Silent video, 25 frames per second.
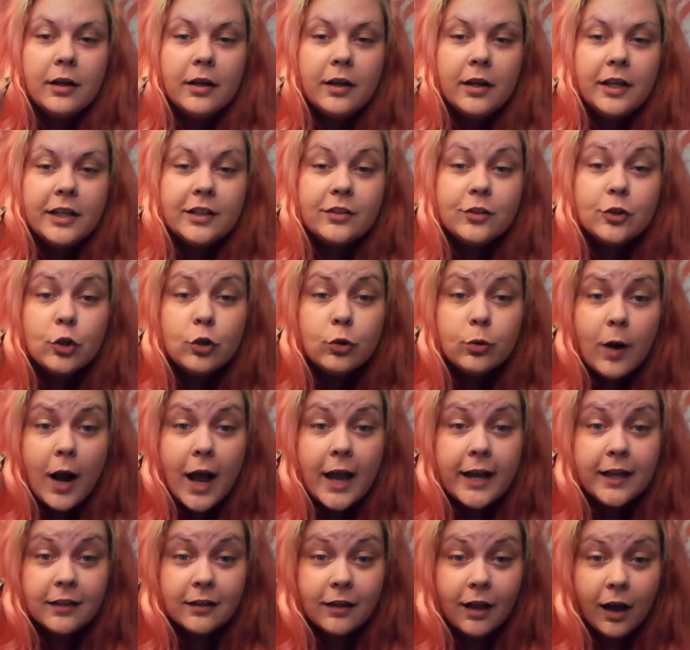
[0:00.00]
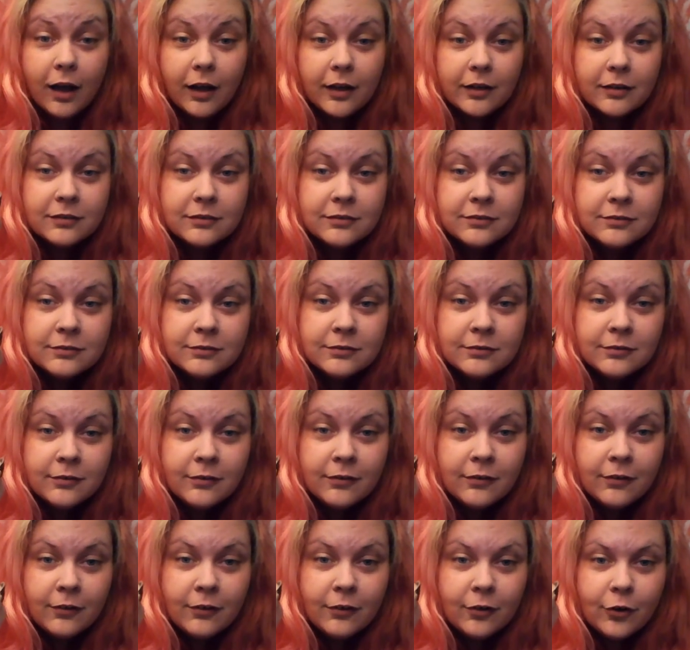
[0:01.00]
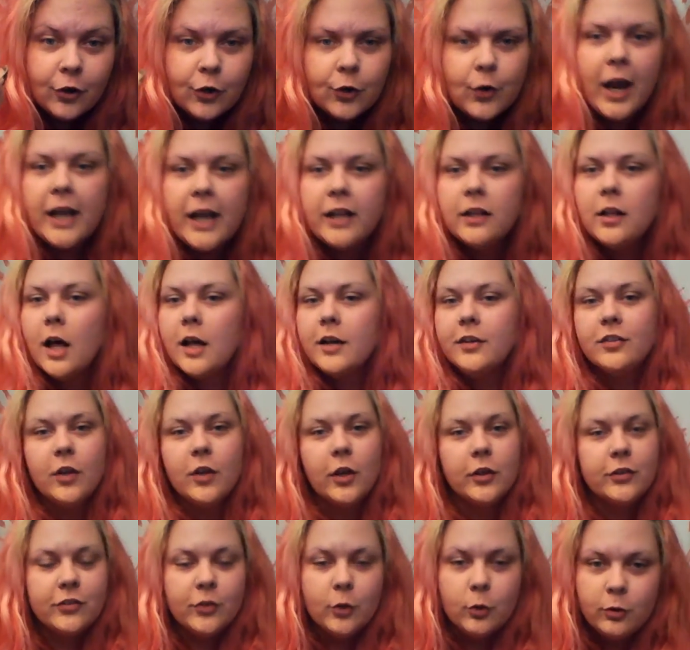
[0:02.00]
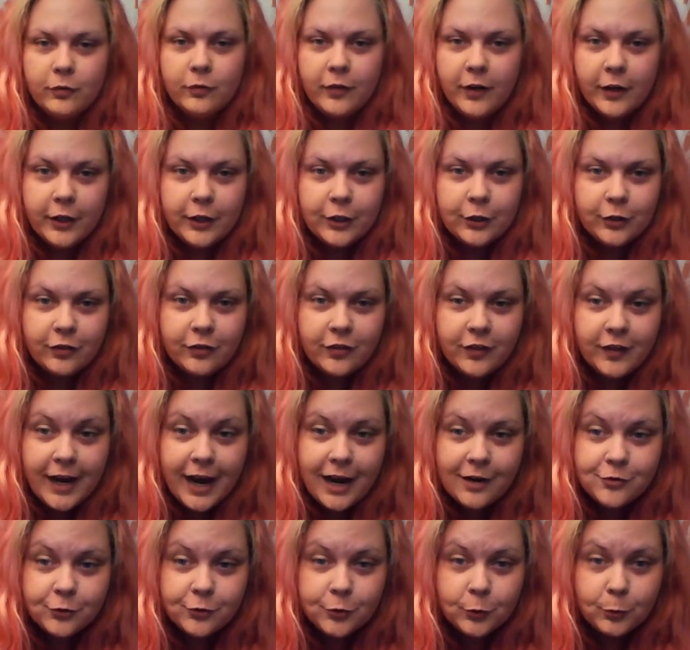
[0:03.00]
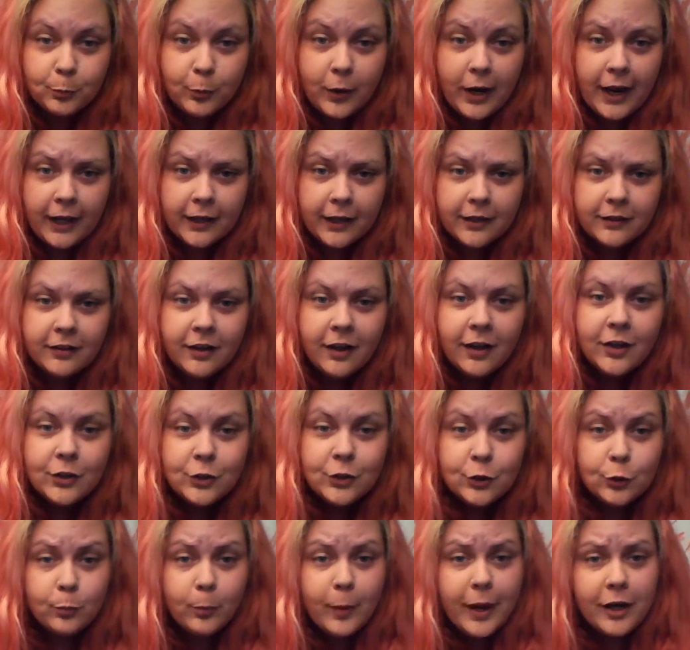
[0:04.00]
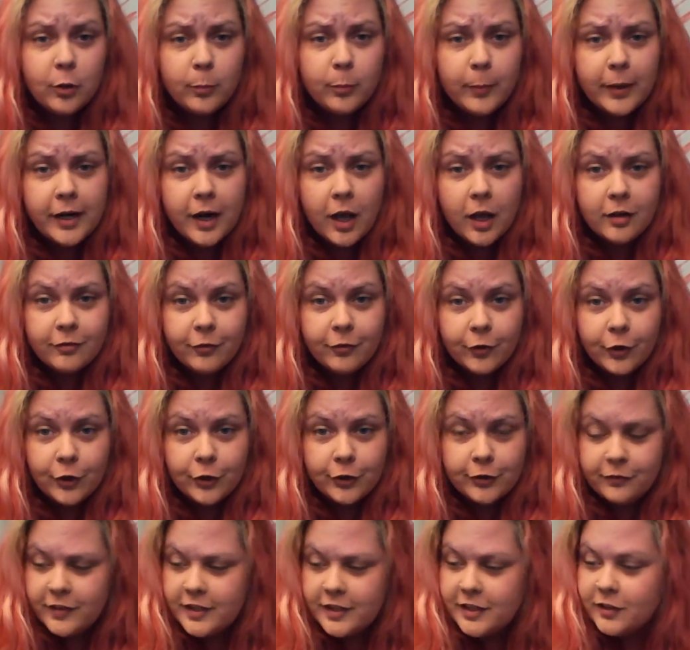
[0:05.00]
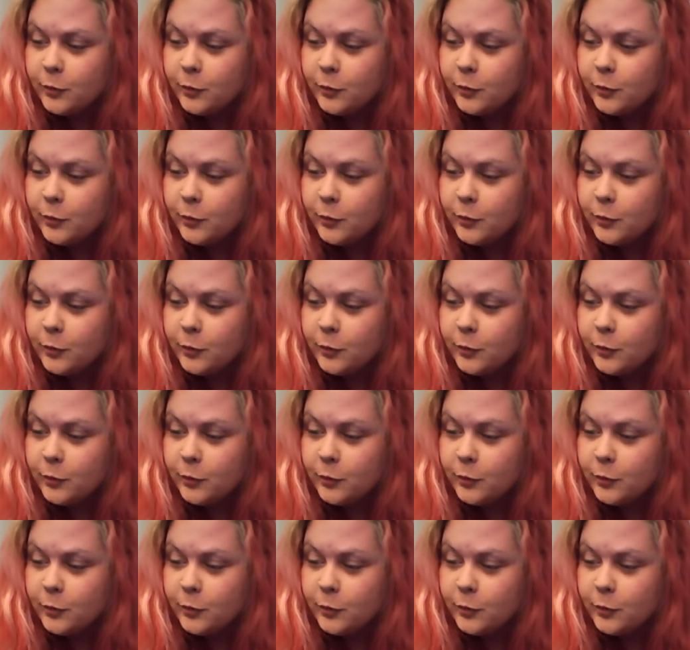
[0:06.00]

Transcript: is Krylon. Krylon is also a very good theatrical brand. You may or may not have heard of these